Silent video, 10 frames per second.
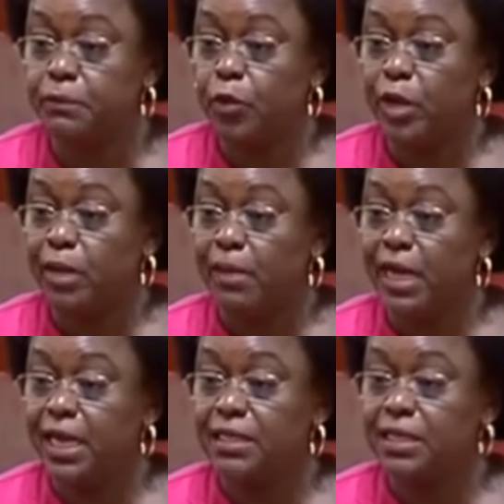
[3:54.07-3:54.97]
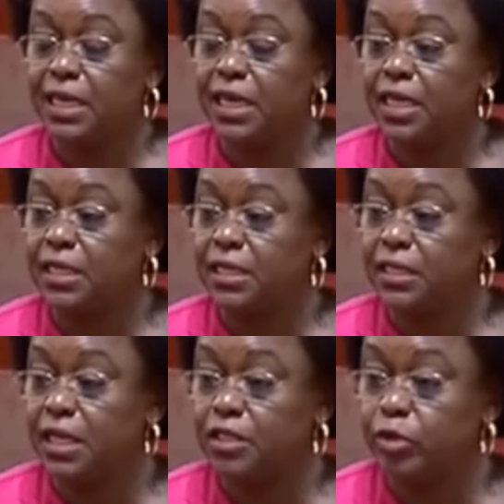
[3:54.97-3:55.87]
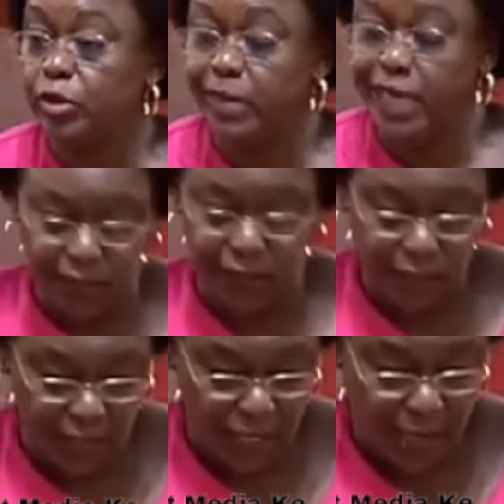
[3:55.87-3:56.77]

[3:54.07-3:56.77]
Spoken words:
where minors engage in sex with minors.